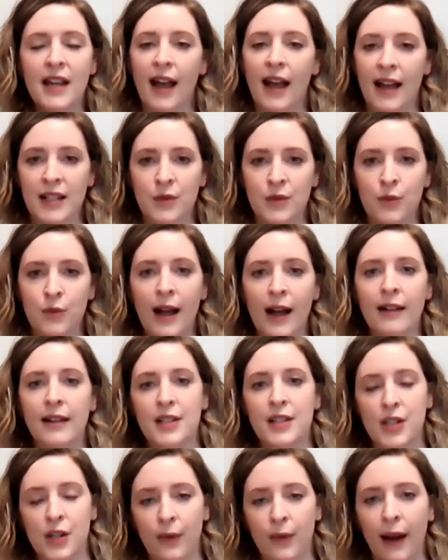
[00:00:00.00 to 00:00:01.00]
as well
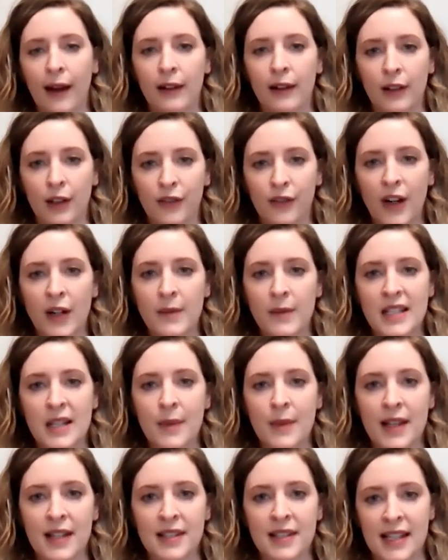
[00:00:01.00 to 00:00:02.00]
as your regular pharmacy
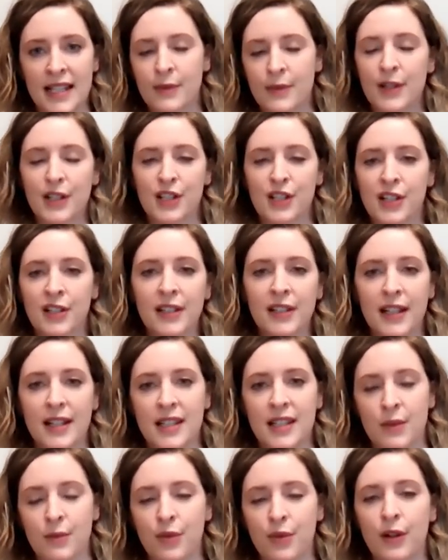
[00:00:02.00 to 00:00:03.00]
business, which still needs
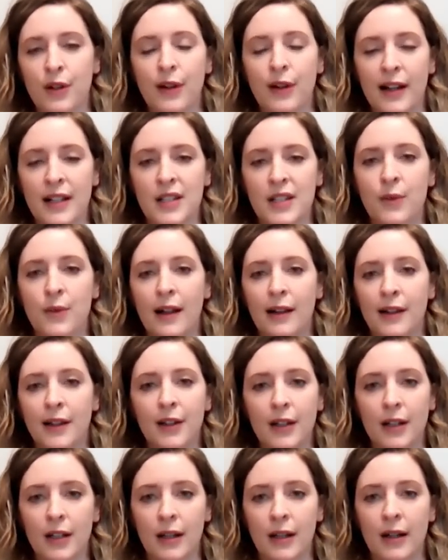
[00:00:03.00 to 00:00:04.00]
to progress while
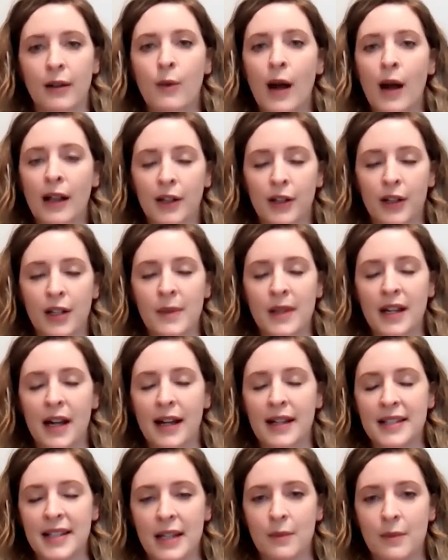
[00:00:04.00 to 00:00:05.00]
you're
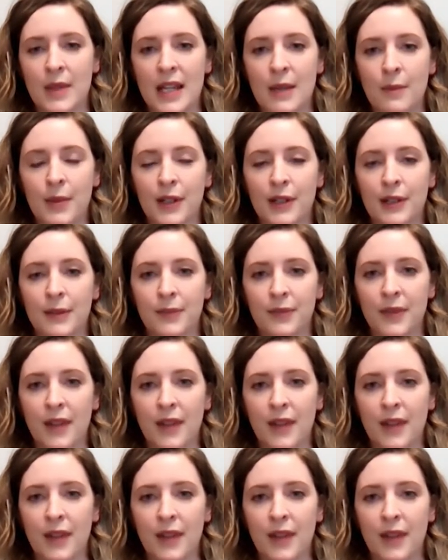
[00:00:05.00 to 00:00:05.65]
immunizing people.